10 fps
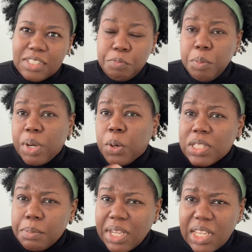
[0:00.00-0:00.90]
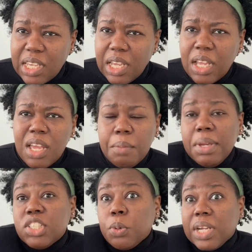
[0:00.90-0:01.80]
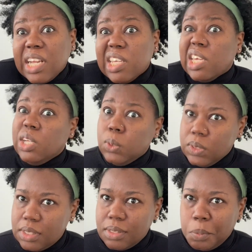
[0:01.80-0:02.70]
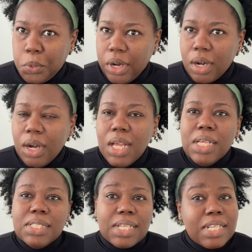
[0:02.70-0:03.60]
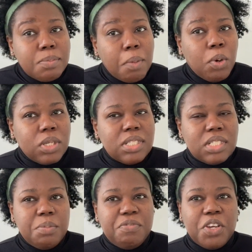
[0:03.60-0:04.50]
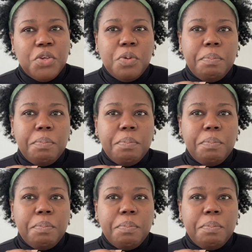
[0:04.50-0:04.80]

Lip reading: If people are going to be clicking, make sure when they click it goes somewhere. So that's my bonus tip for you.